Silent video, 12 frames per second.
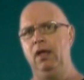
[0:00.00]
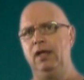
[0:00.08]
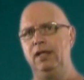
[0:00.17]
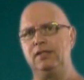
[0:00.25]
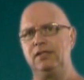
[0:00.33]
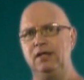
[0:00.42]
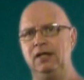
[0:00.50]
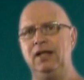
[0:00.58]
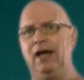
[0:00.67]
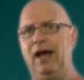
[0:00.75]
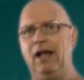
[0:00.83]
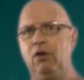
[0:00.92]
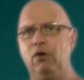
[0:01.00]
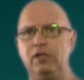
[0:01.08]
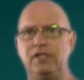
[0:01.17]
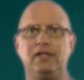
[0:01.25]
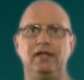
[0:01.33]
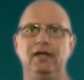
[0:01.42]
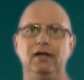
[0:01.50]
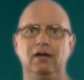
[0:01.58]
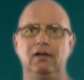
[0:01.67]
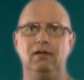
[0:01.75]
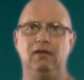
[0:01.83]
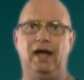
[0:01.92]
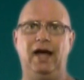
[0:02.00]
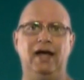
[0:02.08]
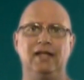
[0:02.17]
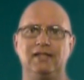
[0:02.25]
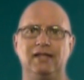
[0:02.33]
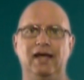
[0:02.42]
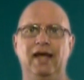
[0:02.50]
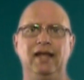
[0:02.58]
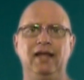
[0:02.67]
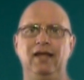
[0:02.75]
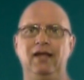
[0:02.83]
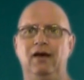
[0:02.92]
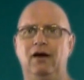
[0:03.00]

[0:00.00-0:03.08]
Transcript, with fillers: It's an alloy steel as any